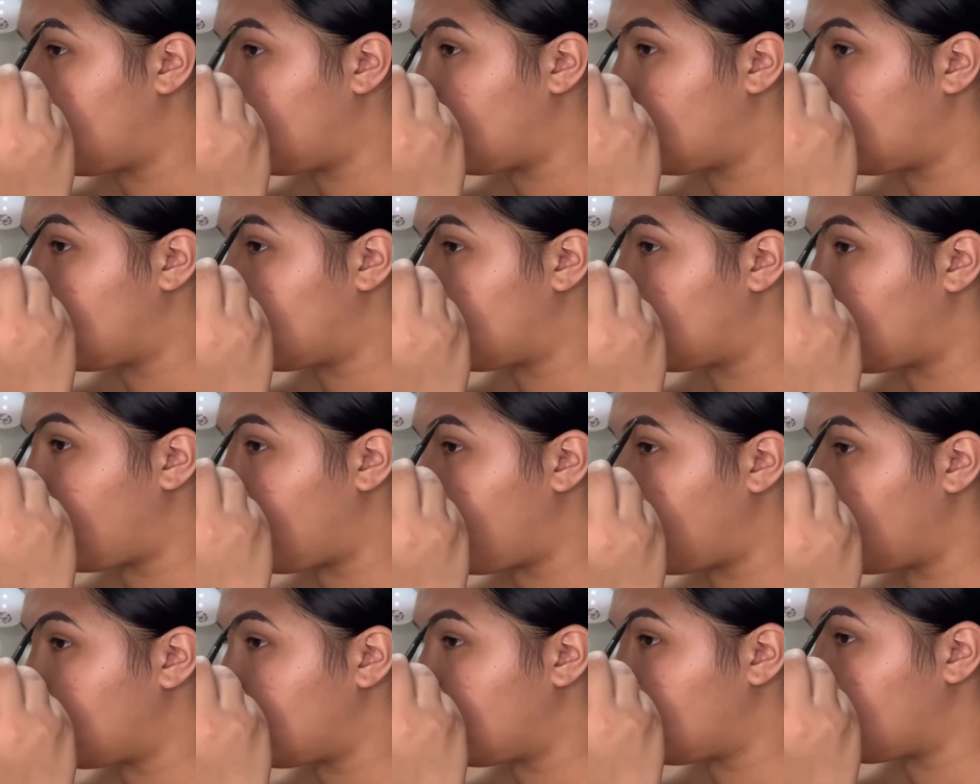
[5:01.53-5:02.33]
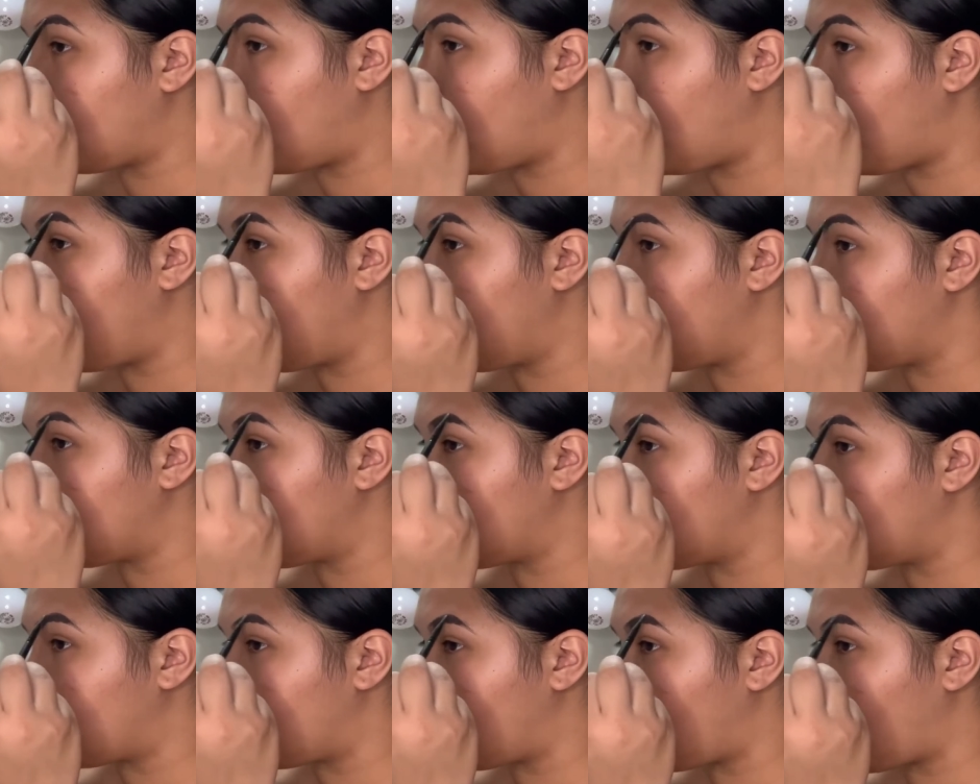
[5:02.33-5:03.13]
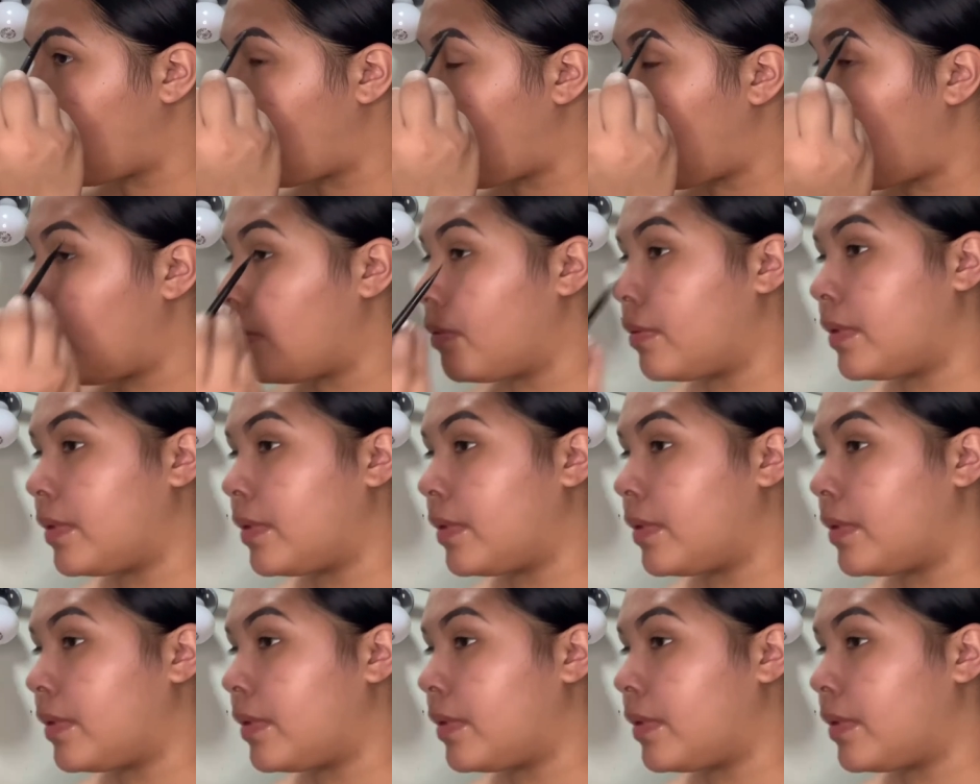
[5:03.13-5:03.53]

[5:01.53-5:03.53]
So I just always draw one